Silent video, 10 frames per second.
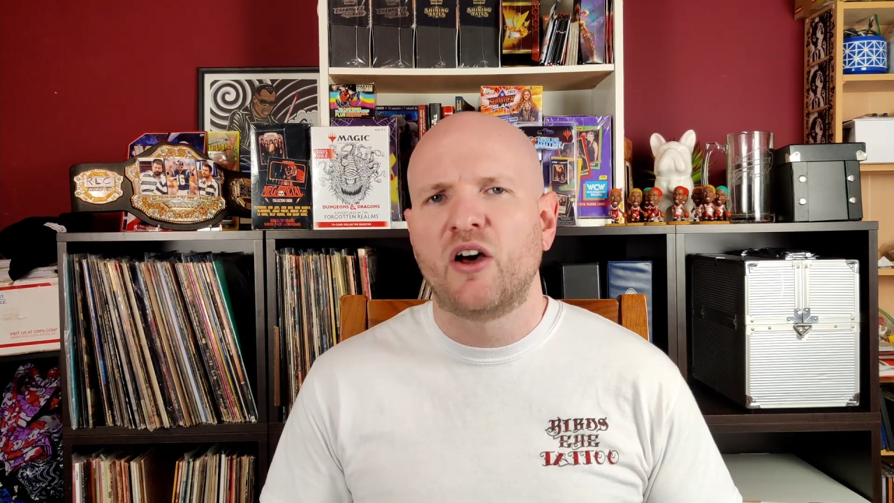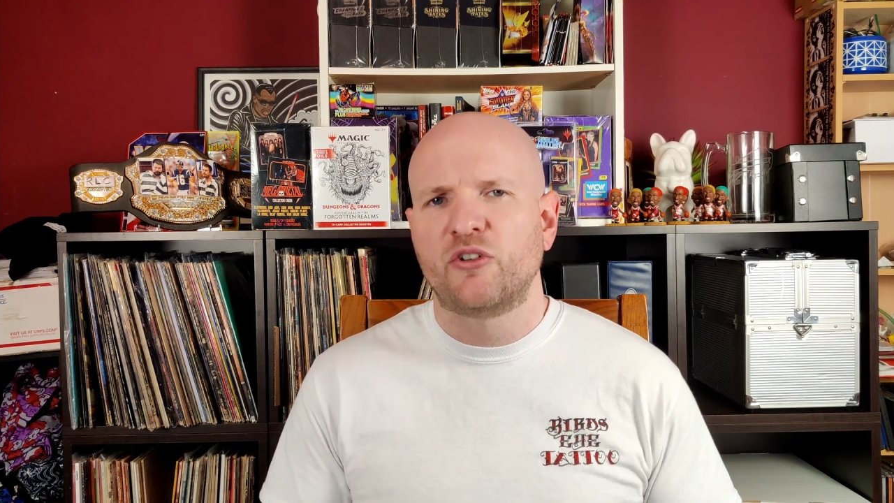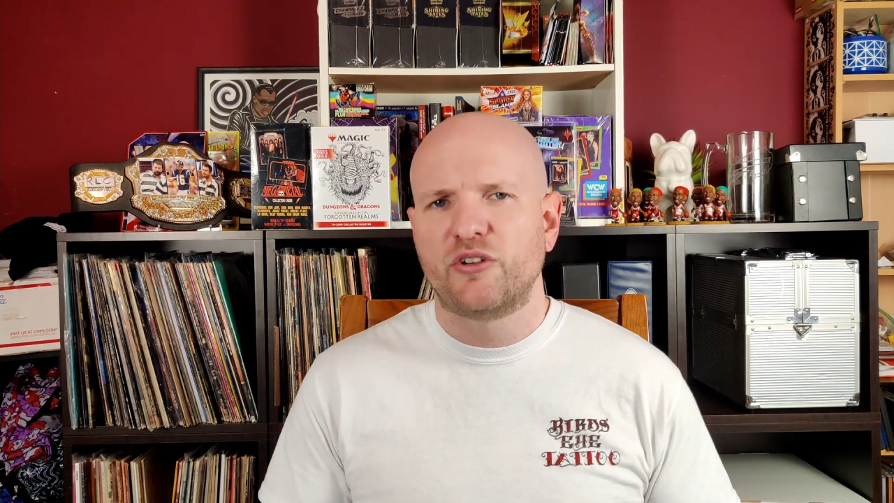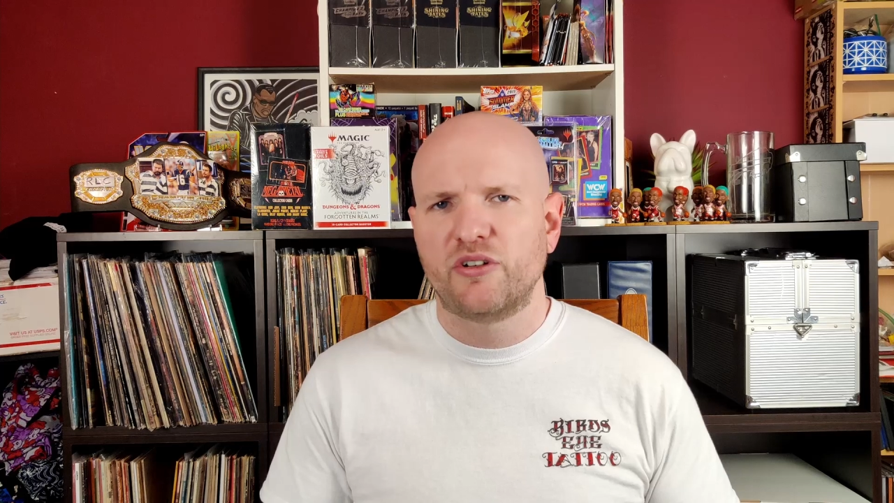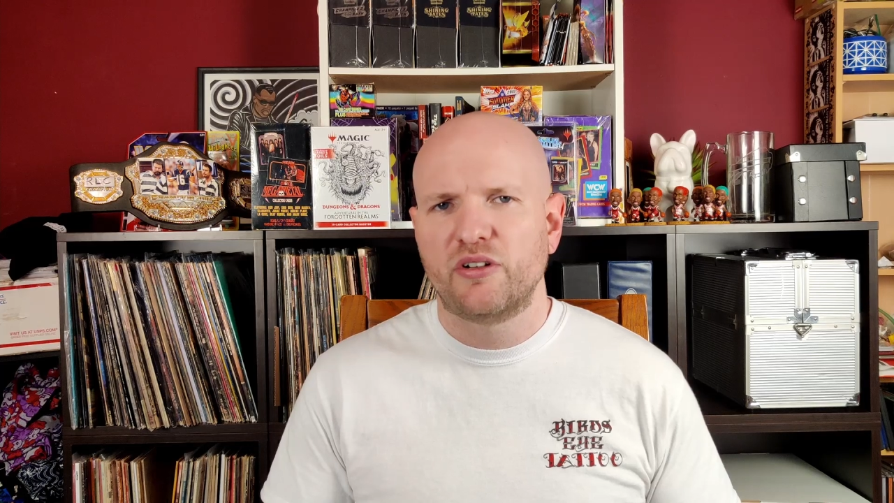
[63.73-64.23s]

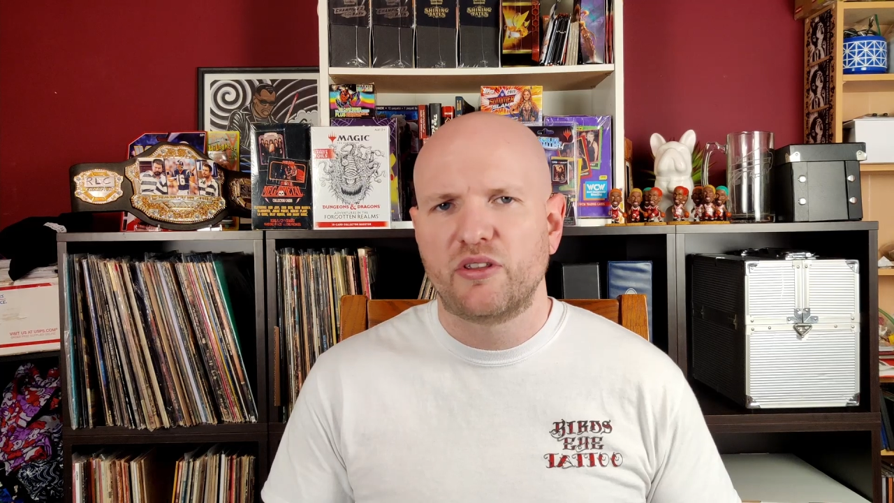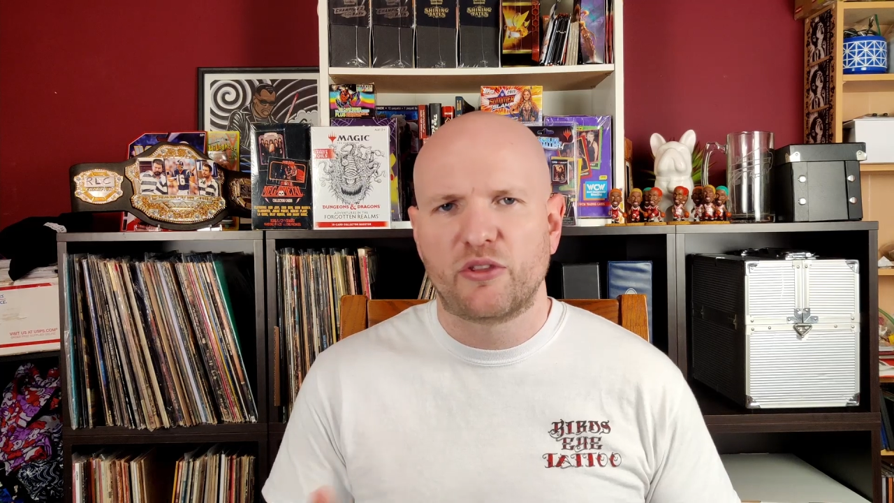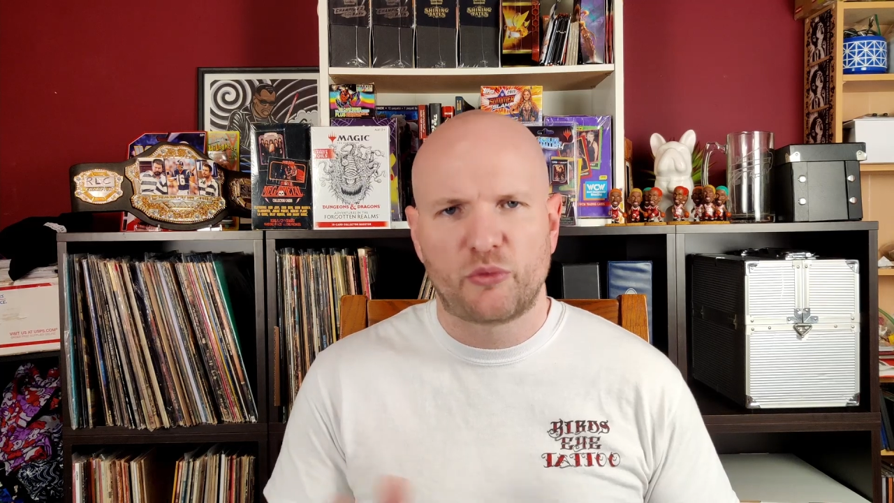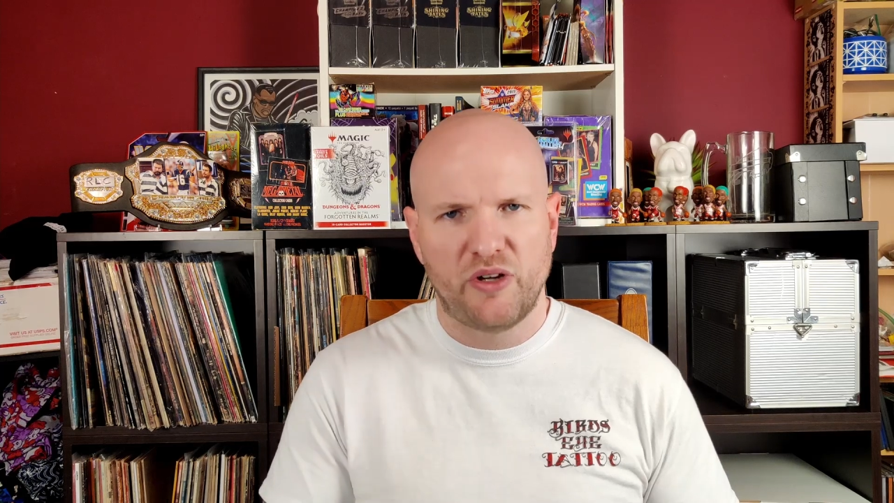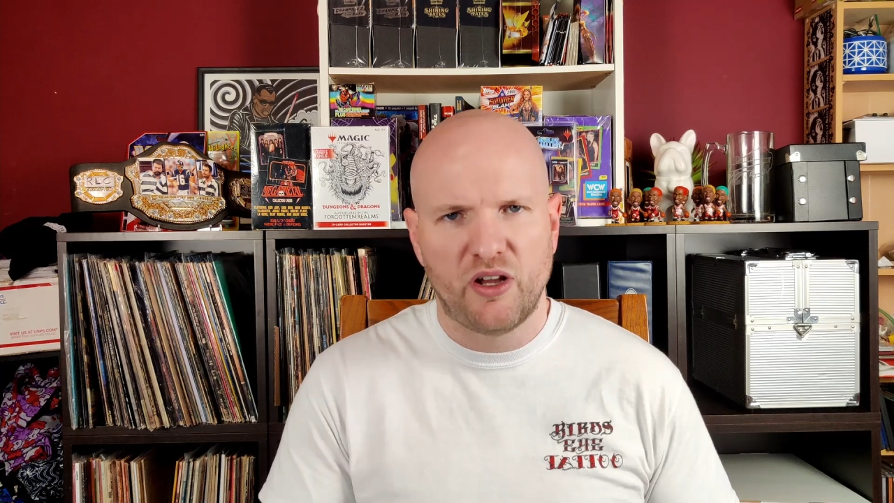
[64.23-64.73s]
under the
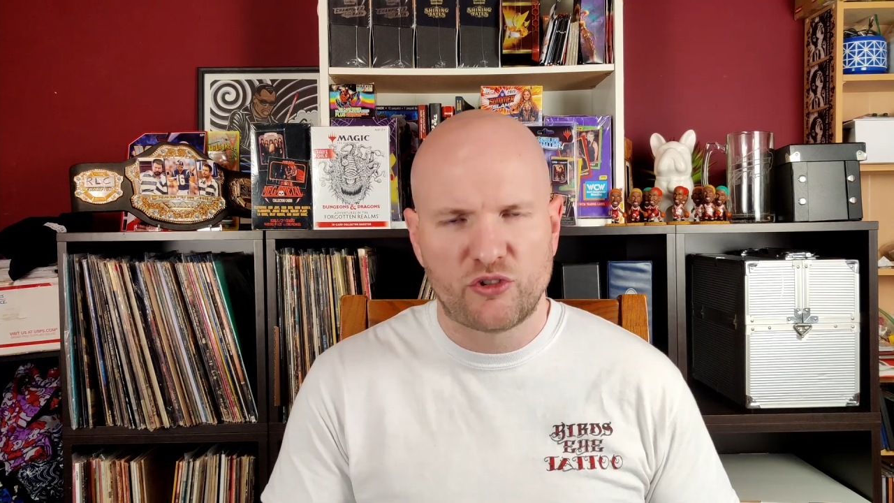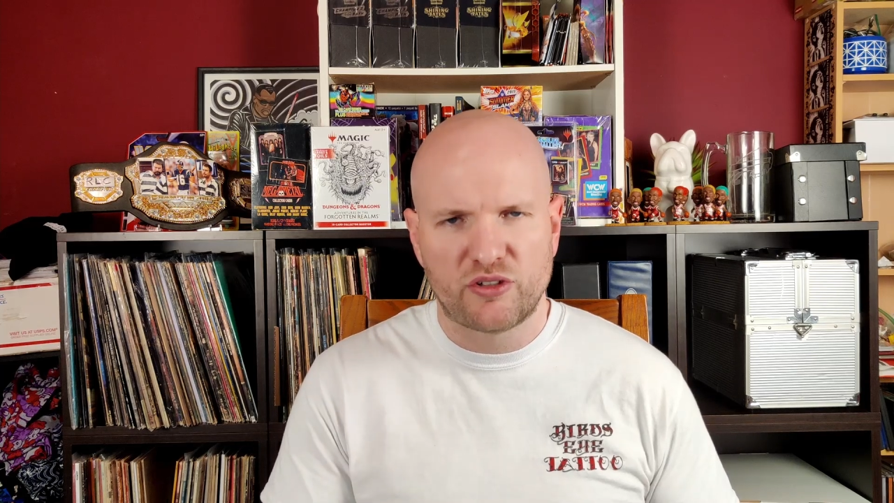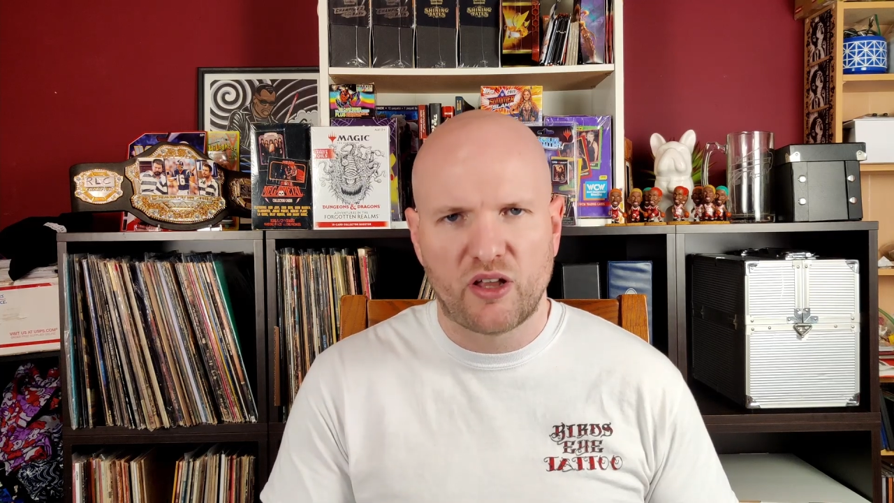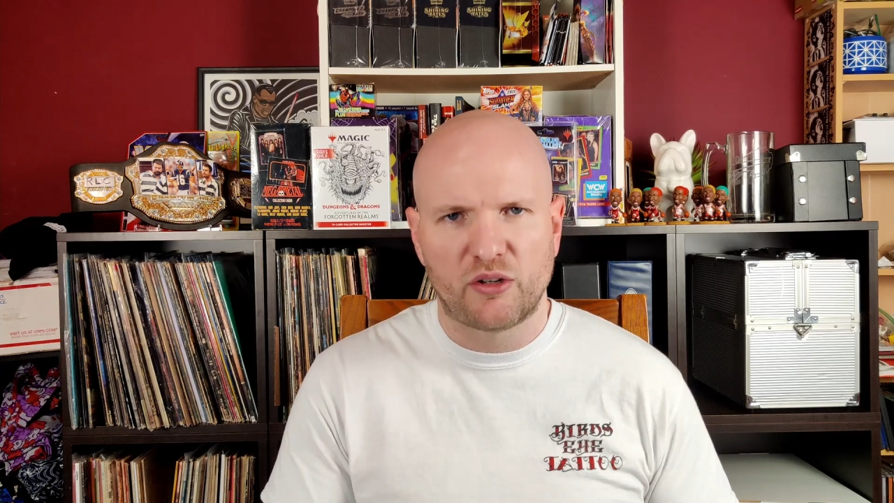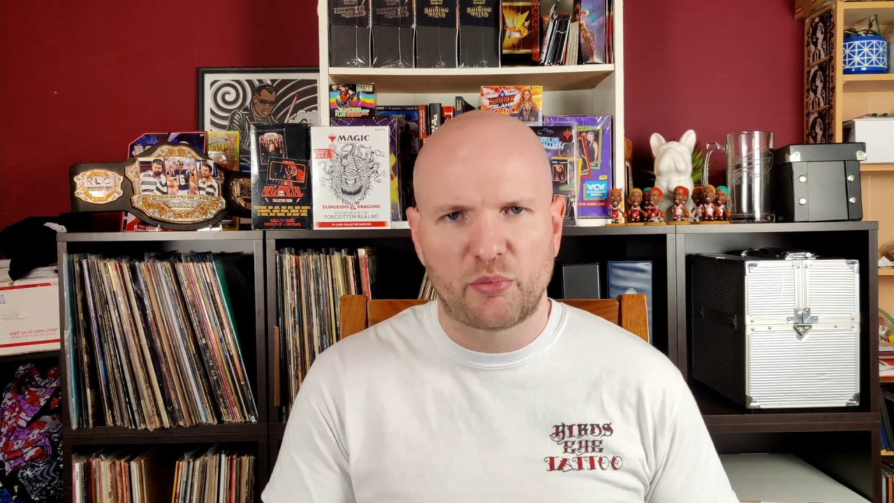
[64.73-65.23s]

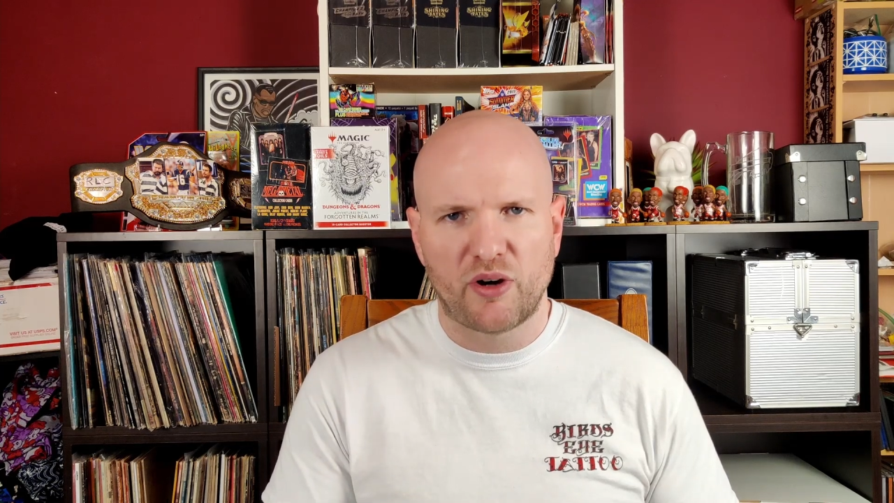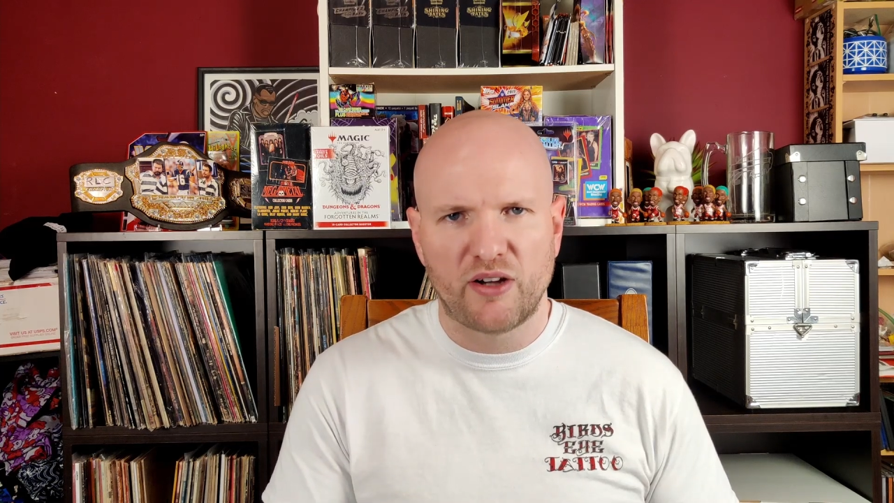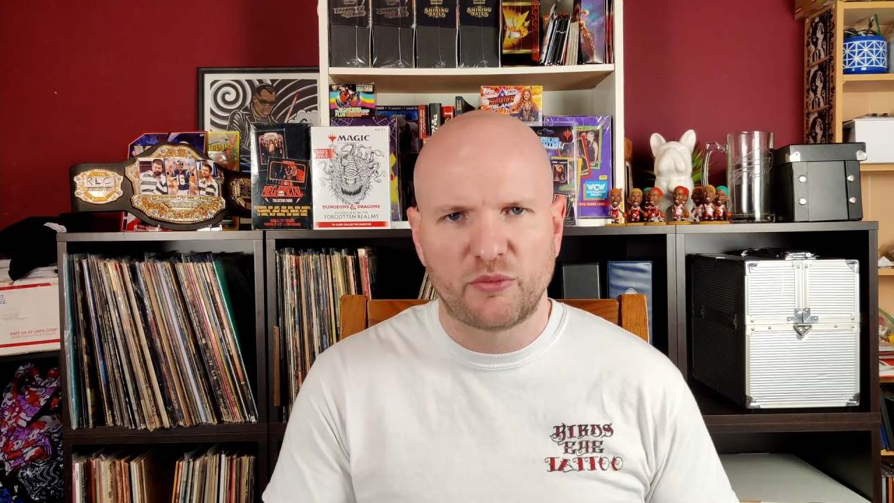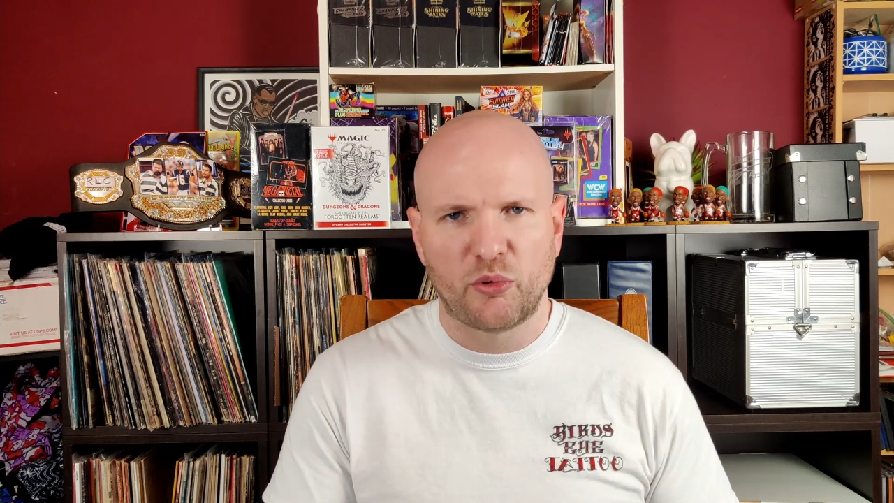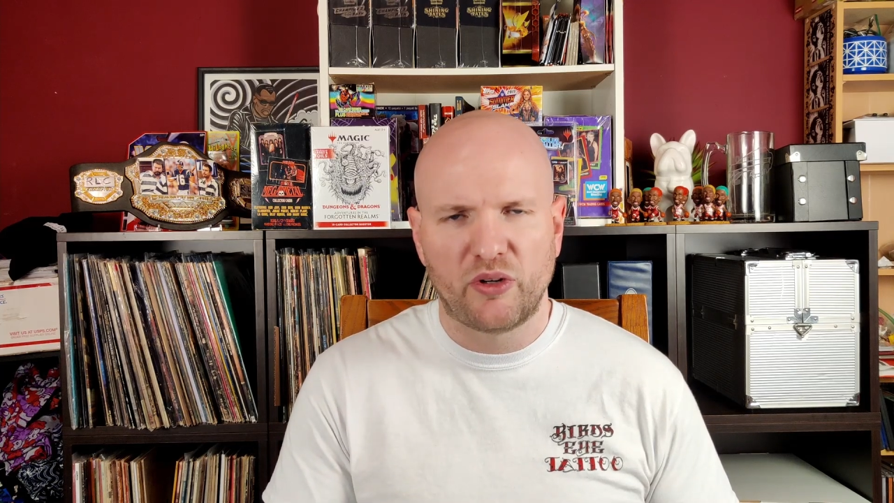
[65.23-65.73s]
$300
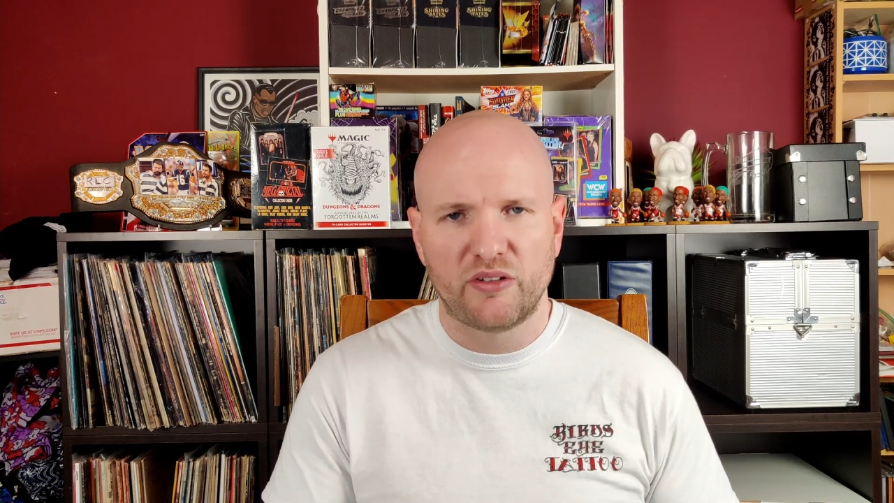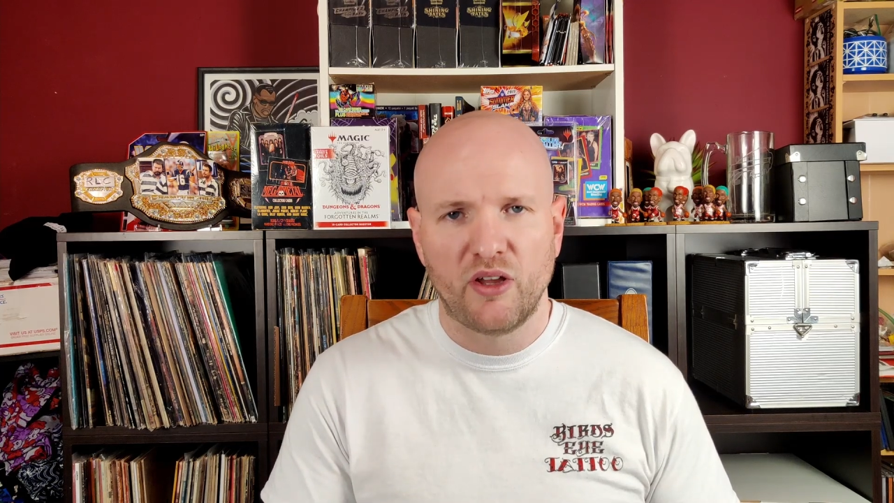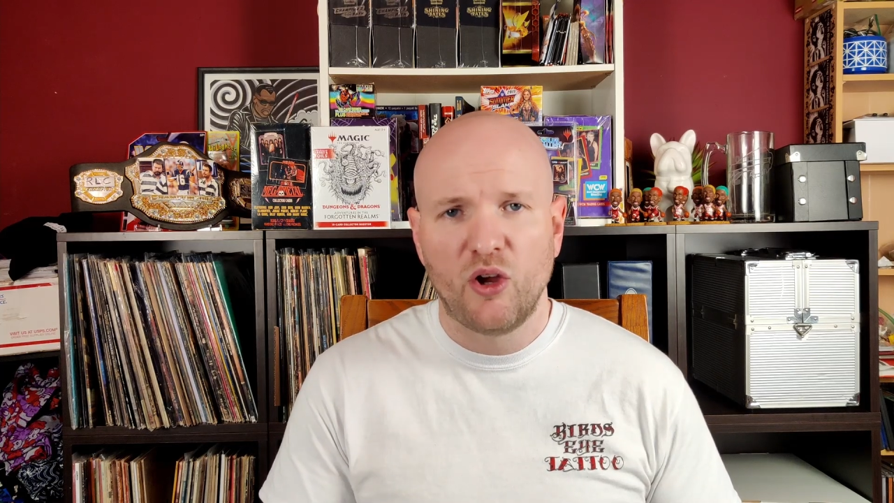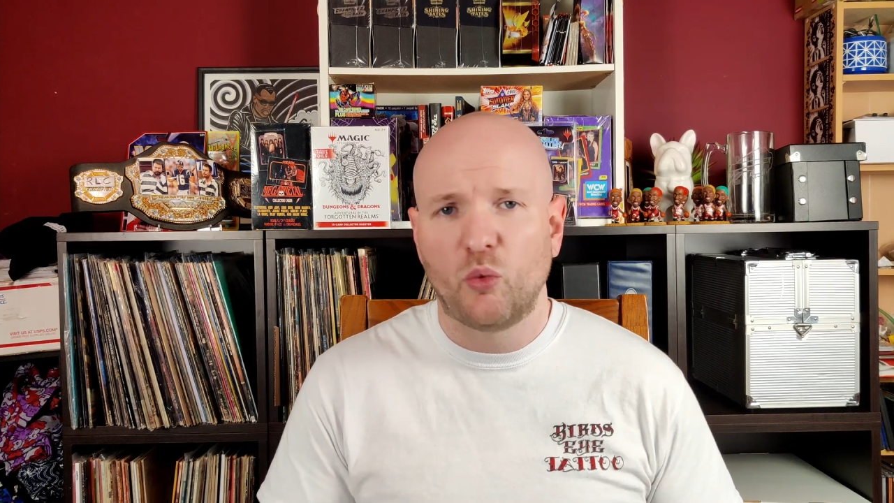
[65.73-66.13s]
price point,